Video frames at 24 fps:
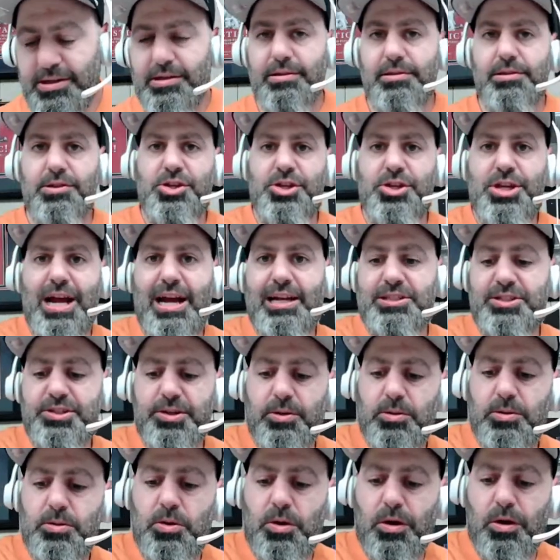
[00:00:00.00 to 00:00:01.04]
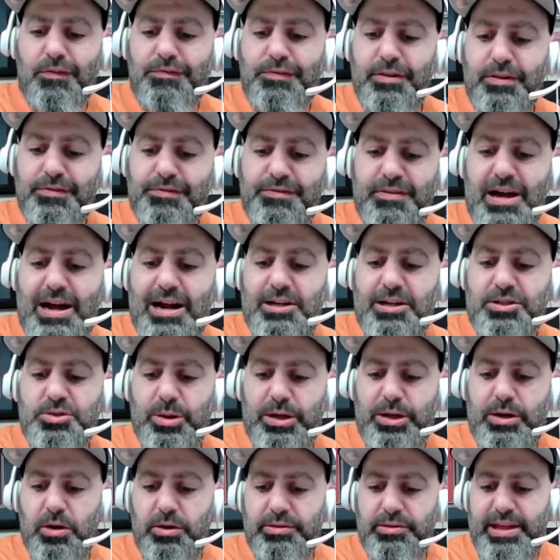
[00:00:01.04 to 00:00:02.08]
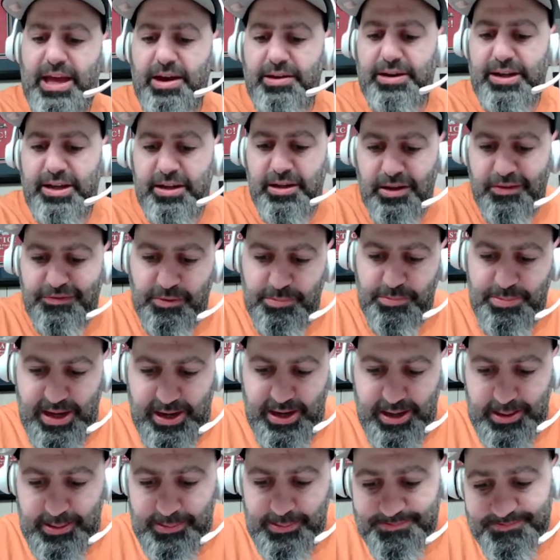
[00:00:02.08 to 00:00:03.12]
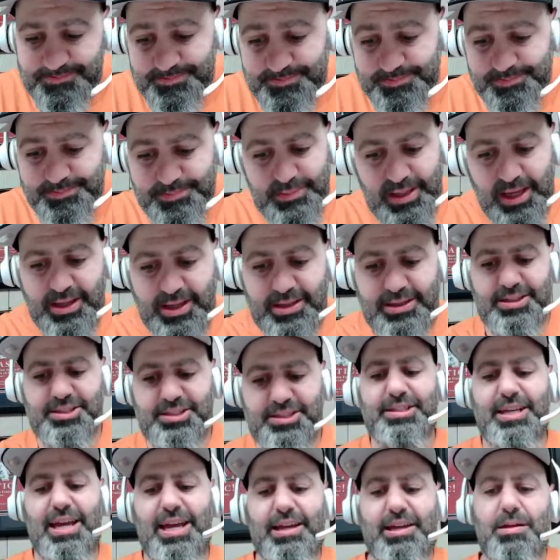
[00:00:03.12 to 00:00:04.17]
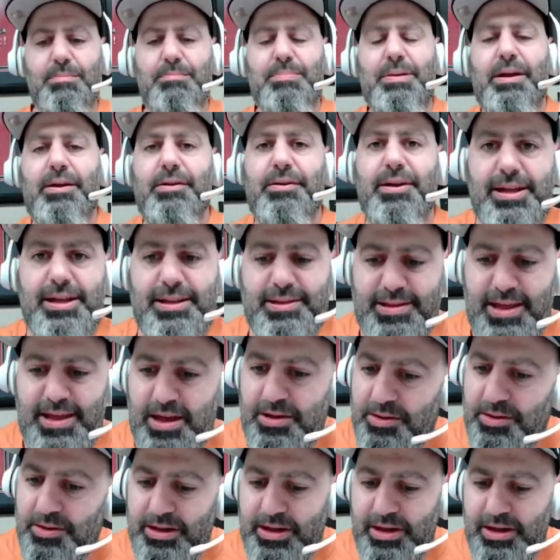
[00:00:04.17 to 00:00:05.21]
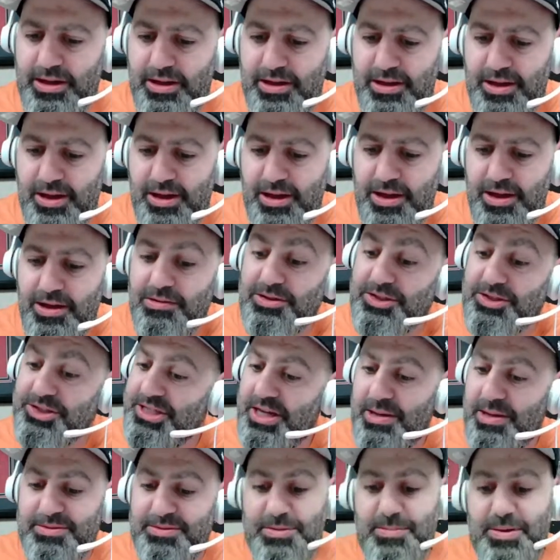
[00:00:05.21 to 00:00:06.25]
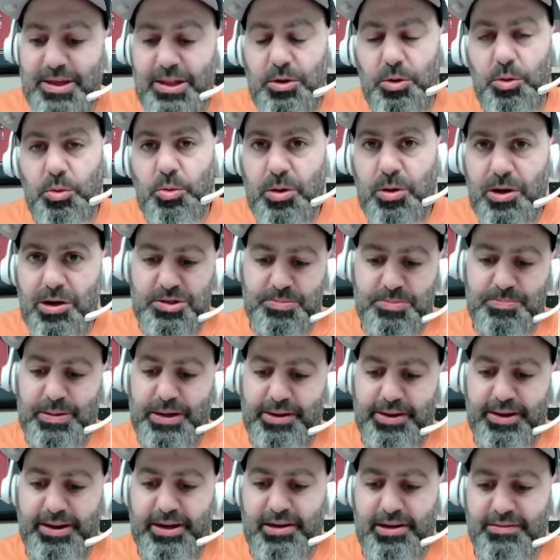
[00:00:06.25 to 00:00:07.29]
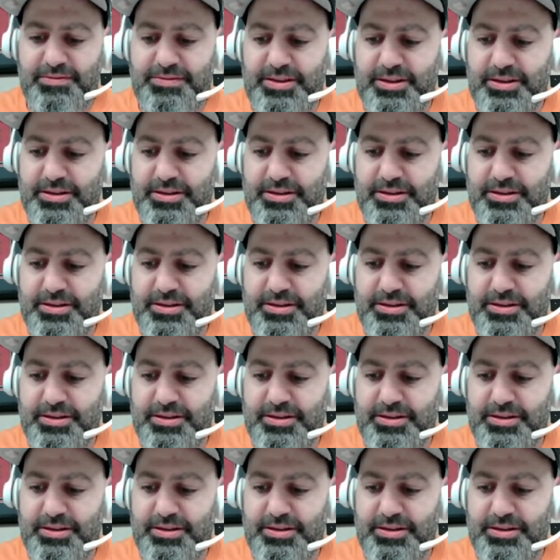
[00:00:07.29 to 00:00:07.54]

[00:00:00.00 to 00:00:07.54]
shots on goal for the Flyers went all downhill from there. In the second period, they only, which seems to be the worst period of